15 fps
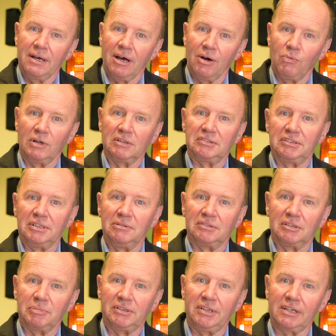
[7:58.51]
and what
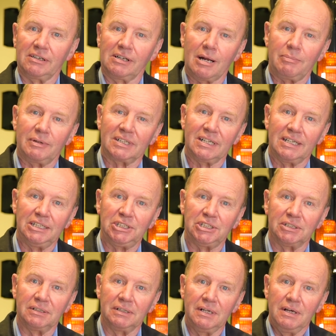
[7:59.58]
suits a particular
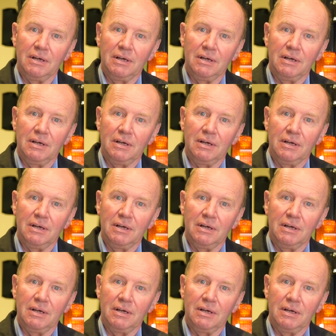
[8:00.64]
application